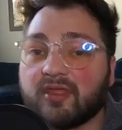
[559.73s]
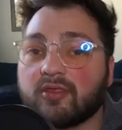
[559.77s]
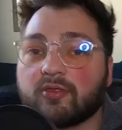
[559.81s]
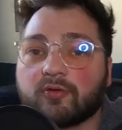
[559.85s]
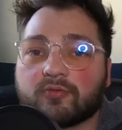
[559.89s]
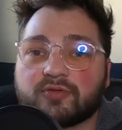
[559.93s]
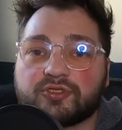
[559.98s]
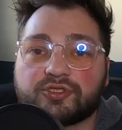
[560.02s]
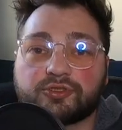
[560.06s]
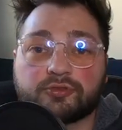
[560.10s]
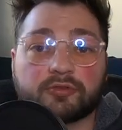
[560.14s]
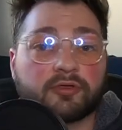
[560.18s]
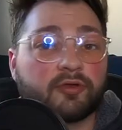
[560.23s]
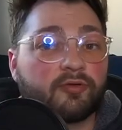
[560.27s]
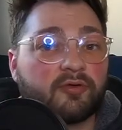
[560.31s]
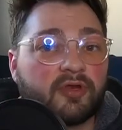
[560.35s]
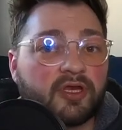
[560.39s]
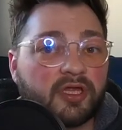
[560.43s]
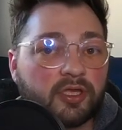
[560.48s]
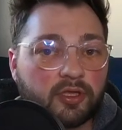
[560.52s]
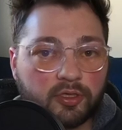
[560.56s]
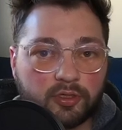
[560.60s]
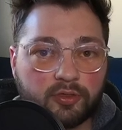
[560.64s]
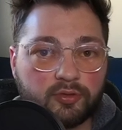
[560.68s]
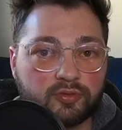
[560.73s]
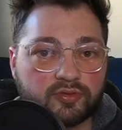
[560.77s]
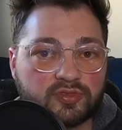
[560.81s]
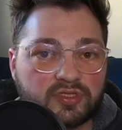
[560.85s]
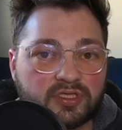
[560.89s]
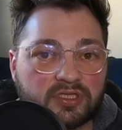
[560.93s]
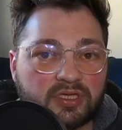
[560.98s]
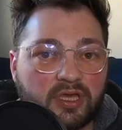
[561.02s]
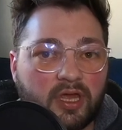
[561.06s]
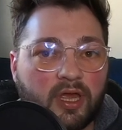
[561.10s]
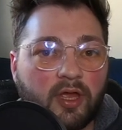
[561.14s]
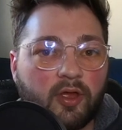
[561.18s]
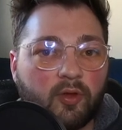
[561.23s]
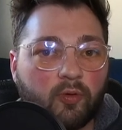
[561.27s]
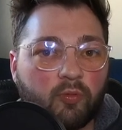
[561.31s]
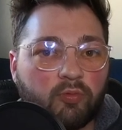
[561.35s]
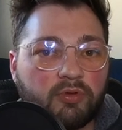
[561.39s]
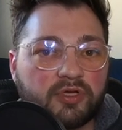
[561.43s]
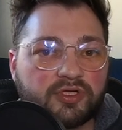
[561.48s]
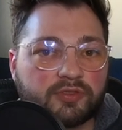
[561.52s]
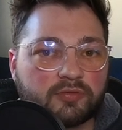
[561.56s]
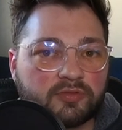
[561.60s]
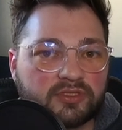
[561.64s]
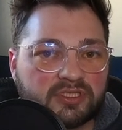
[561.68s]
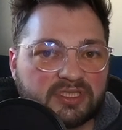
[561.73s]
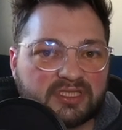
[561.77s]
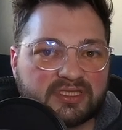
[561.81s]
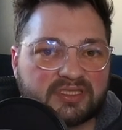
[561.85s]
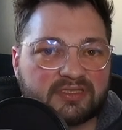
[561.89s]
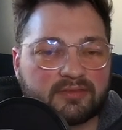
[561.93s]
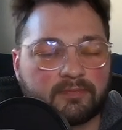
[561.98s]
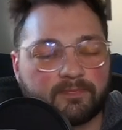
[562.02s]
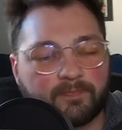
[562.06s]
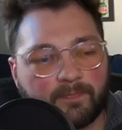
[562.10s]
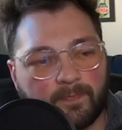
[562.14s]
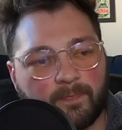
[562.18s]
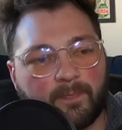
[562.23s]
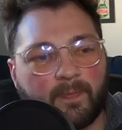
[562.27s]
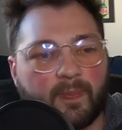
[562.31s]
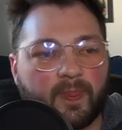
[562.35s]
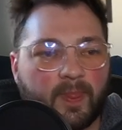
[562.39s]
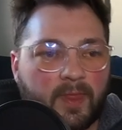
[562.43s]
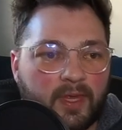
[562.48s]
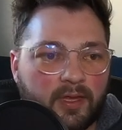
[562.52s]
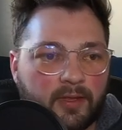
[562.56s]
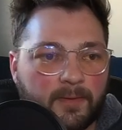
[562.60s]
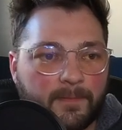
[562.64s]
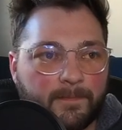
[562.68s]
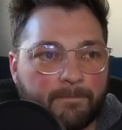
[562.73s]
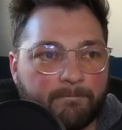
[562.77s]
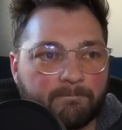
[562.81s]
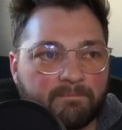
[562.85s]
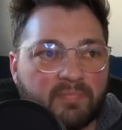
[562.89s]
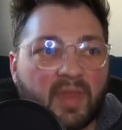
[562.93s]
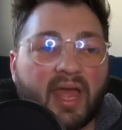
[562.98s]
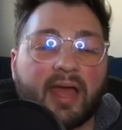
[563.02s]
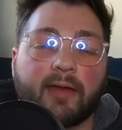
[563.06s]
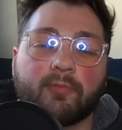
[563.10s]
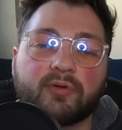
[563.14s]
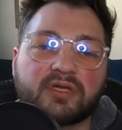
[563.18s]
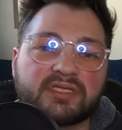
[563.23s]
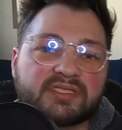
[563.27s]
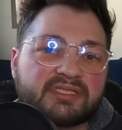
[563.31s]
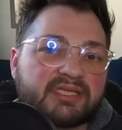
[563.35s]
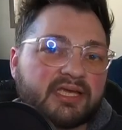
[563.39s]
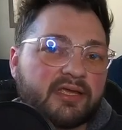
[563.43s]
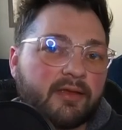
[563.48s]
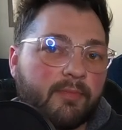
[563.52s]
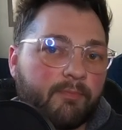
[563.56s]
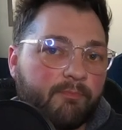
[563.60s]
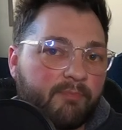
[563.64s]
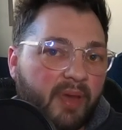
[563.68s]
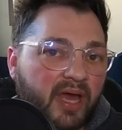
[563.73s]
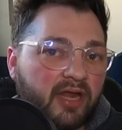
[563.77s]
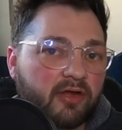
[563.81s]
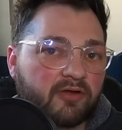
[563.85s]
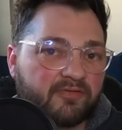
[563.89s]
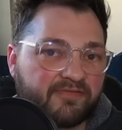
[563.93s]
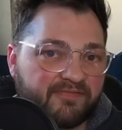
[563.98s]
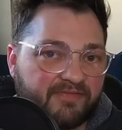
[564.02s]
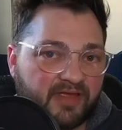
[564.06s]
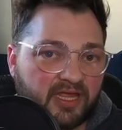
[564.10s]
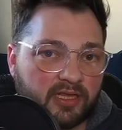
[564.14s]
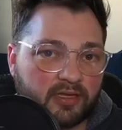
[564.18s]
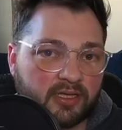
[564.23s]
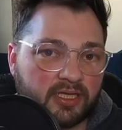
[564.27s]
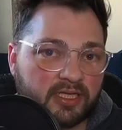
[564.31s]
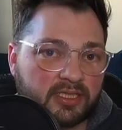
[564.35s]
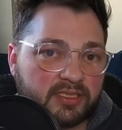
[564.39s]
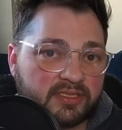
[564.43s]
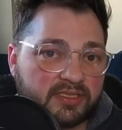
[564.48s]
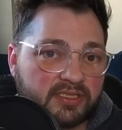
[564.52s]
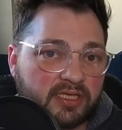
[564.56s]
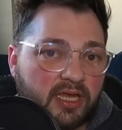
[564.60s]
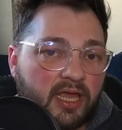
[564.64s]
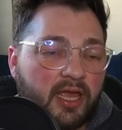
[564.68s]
there was Dragunity Couse, which was, I wouldn't say a better Phalanx,